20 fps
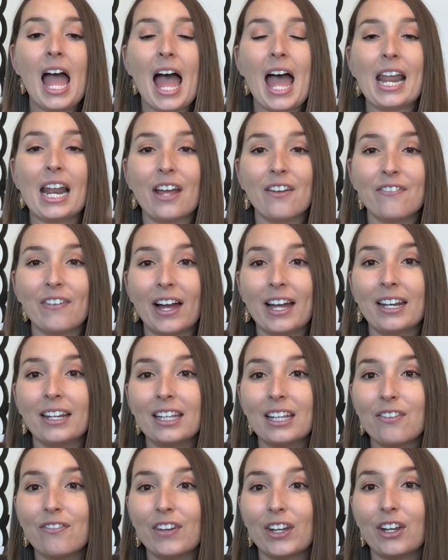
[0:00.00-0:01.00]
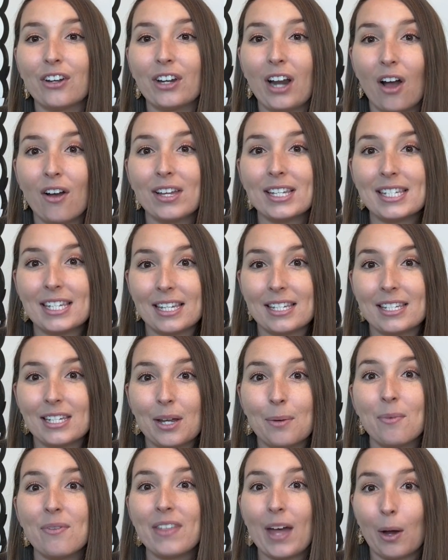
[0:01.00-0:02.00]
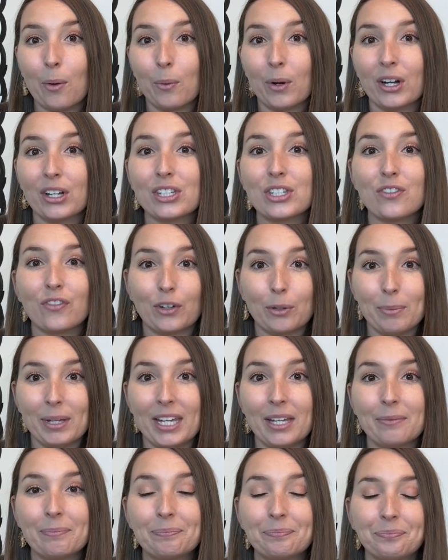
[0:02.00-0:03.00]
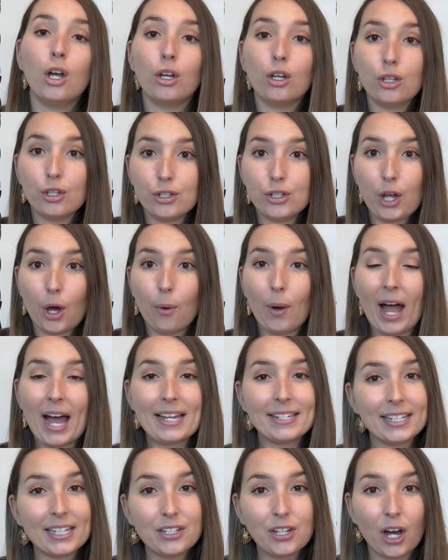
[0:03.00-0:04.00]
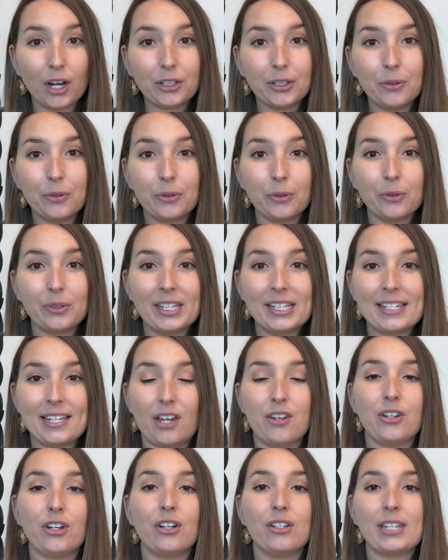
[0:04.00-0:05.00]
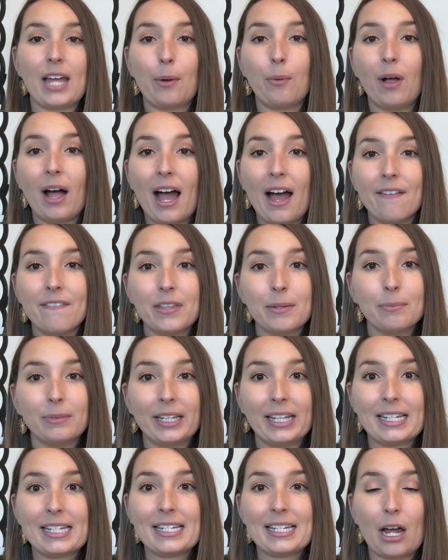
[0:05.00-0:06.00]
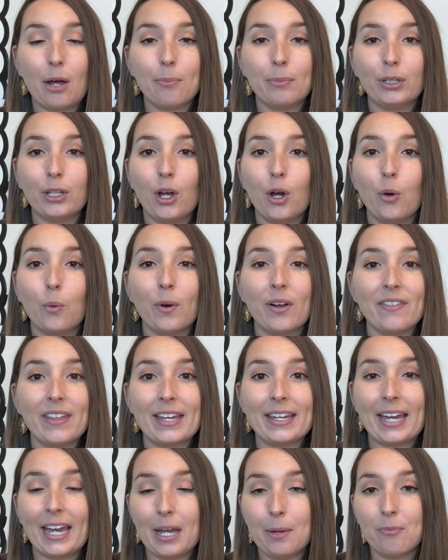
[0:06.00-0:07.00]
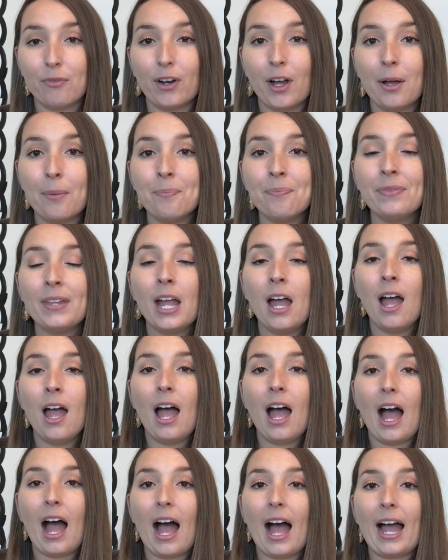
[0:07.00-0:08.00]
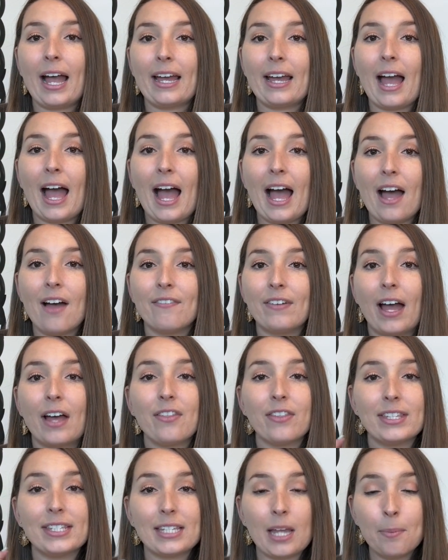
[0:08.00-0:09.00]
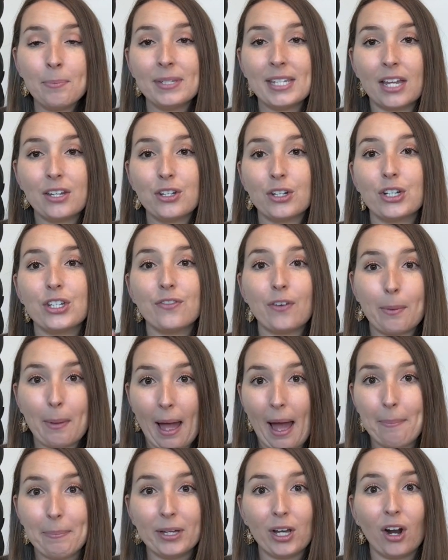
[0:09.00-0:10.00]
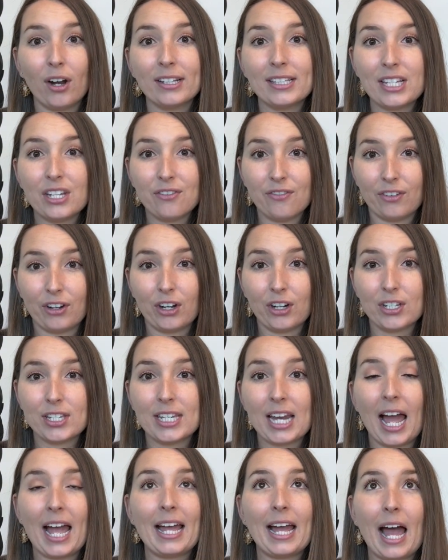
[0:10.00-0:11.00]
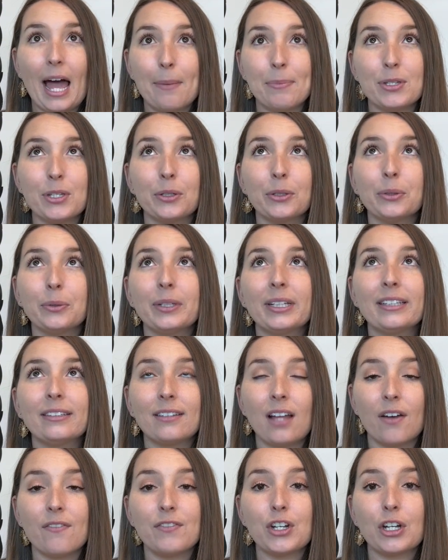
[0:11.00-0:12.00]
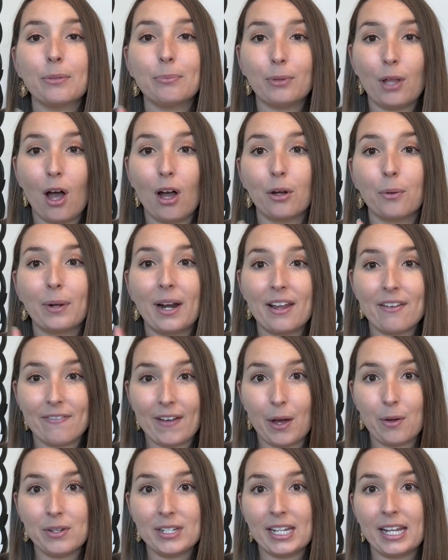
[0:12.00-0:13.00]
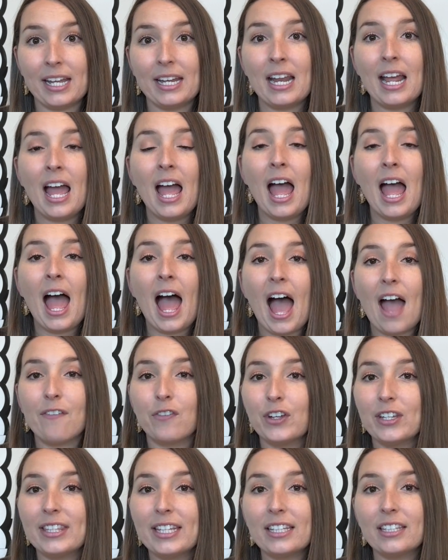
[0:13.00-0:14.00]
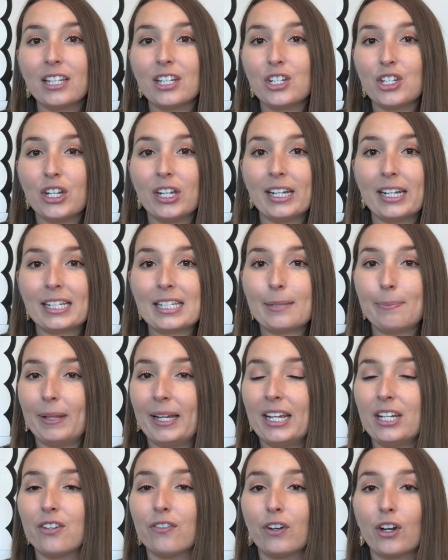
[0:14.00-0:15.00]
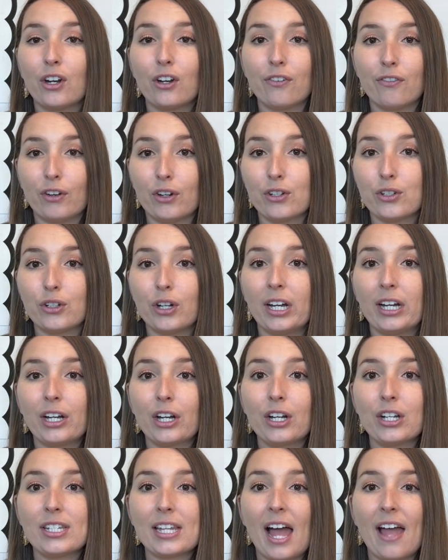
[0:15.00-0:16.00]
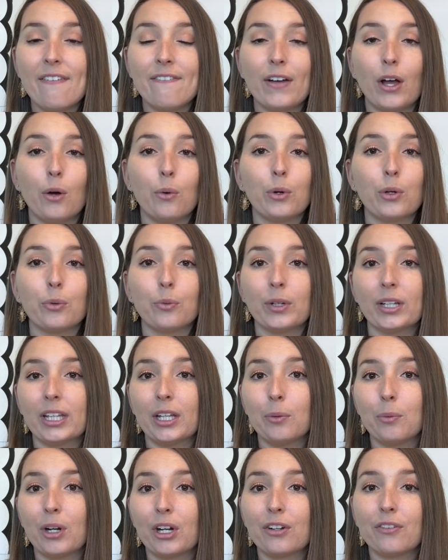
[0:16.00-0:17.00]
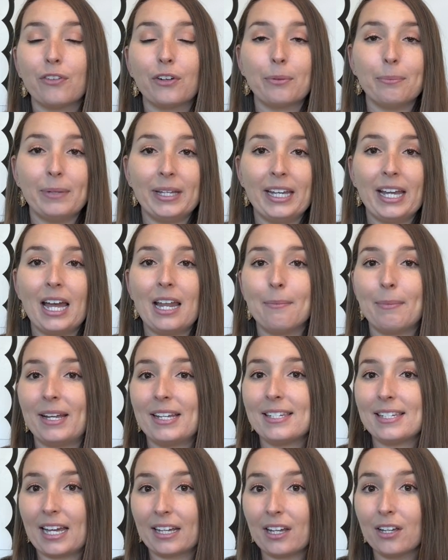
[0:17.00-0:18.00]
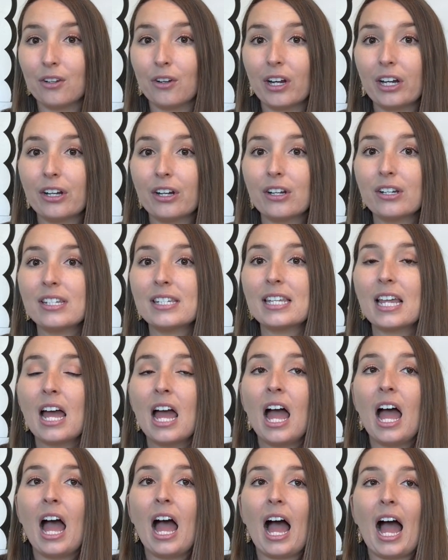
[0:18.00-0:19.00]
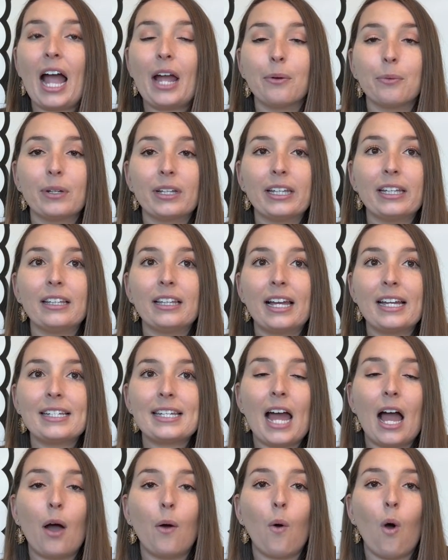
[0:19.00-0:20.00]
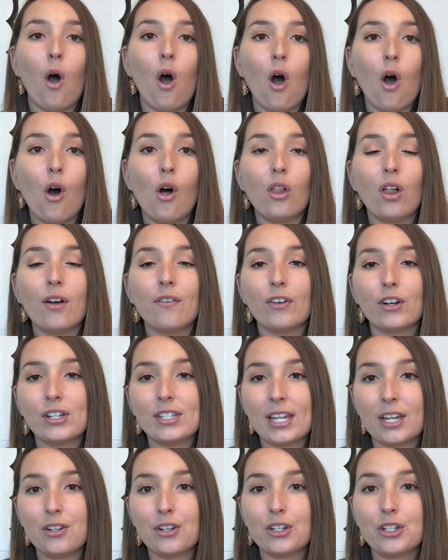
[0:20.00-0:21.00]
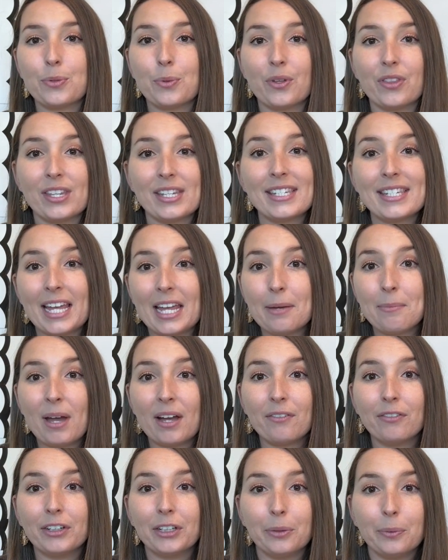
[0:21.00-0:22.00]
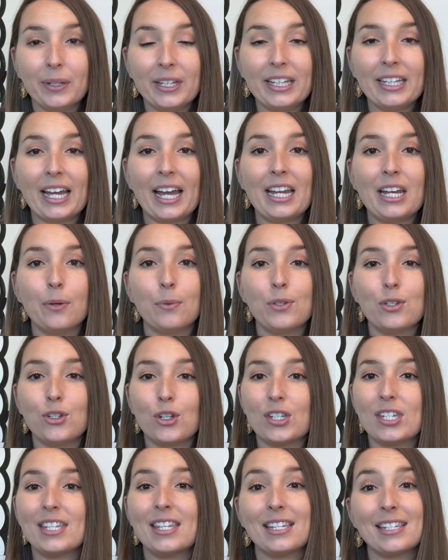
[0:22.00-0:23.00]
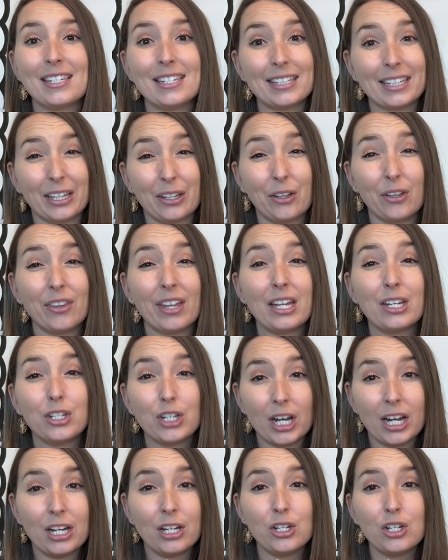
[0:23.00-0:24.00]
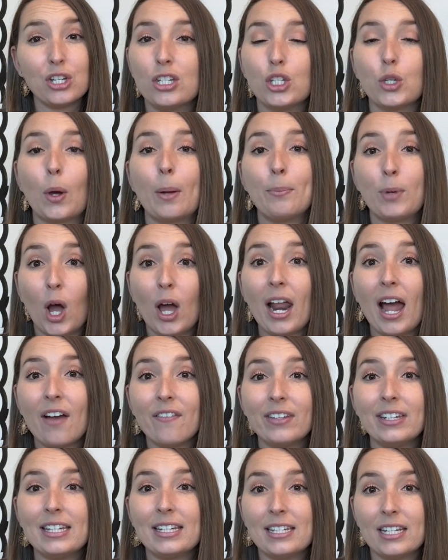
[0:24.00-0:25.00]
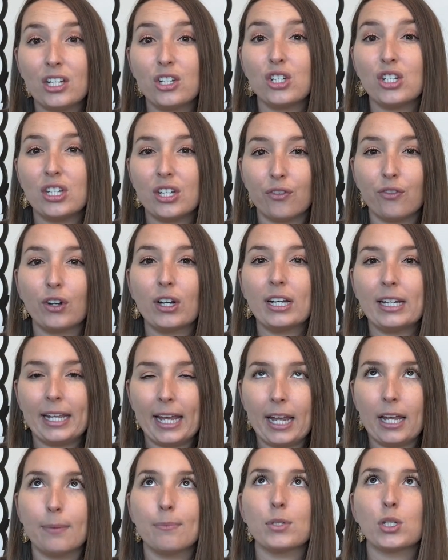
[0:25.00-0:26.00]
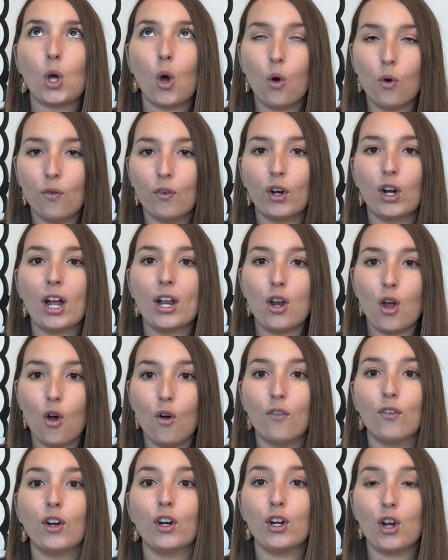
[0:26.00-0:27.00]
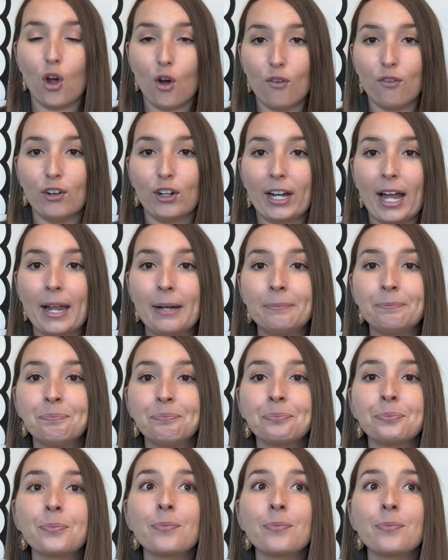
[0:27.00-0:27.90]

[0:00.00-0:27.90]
and I finally figured out a system that works for me. So, as I talk you through these centers, I will have them linked down below where they came from. I have some centers from Happy Hearts in First. I absolutely loved her blog when I found it. Everything that she had explained for her first graders, I felt would really work for me and my second graders. I really liked how all of her centers were the same every week, and it was just the skill that changed. So I'm not having to teach different games over and over and over again.